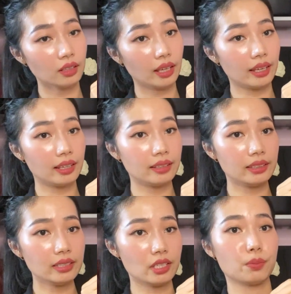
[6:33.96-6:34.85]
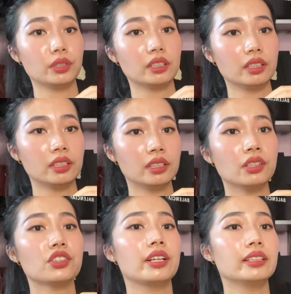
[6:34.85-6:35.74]
And this is
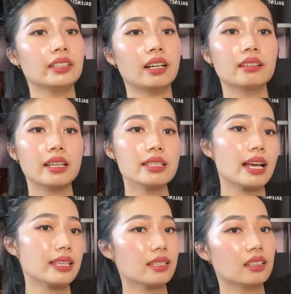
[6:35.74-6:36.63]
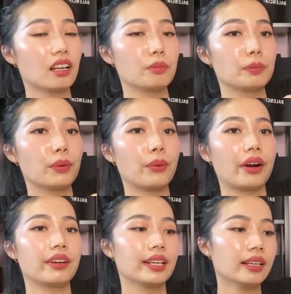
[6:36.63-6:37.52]
pretty trendy nowadays. I see a lot of people
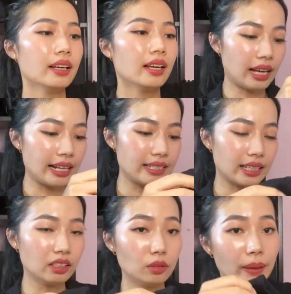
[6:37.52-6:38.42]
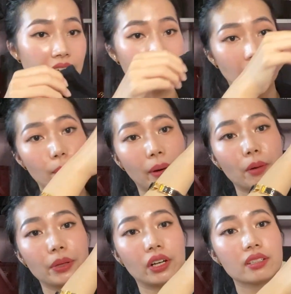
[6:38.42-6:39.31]
wearing. I decided to buy it on
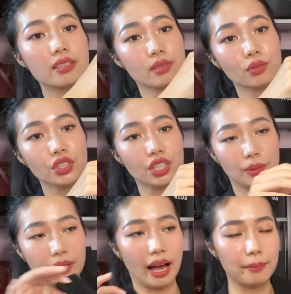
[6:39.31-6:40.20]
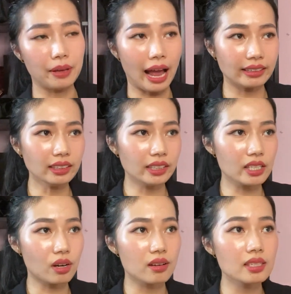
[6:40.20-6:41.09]
Taobao because it's so cheap. I think this
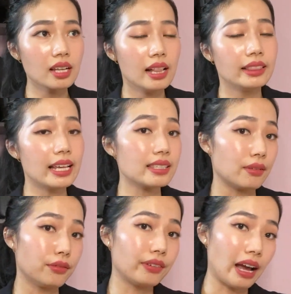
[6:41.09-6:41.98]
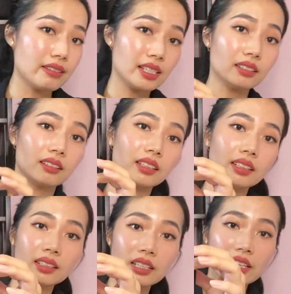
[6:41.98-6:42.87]
costs less than 5 Sing
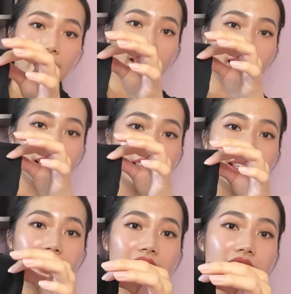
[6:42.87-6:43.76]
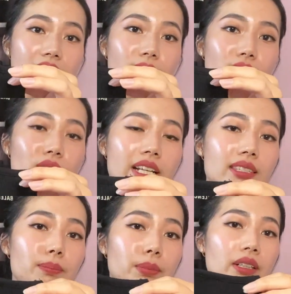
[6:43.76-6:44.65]
dollar. And it just looks really
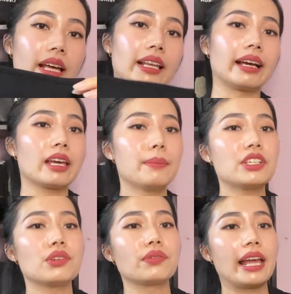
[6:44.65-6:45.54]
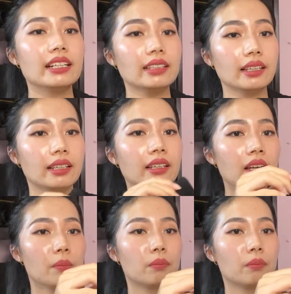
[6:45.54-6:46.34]
simple and I can match it with anything,